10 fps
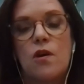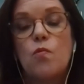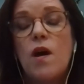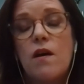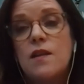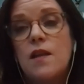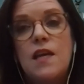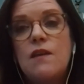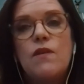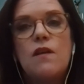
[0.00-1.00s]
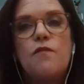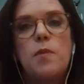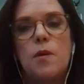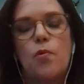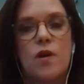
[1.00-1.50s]
Well, and even if
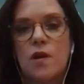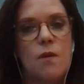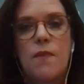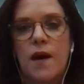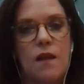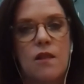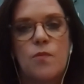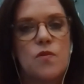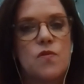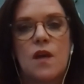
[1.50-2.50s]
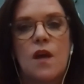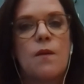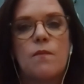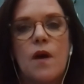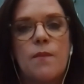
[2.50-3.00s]
people can come back in the
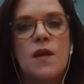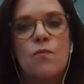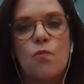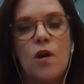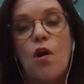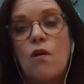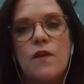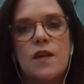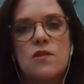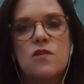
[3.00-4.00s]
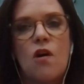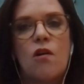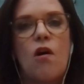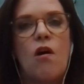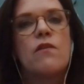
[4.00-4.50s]
museum, I mean, what COVID has taught
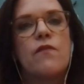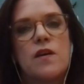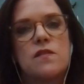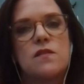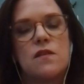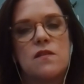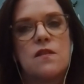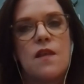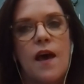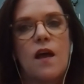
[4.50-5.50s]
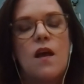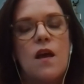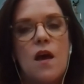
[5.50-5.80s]
all of us is that,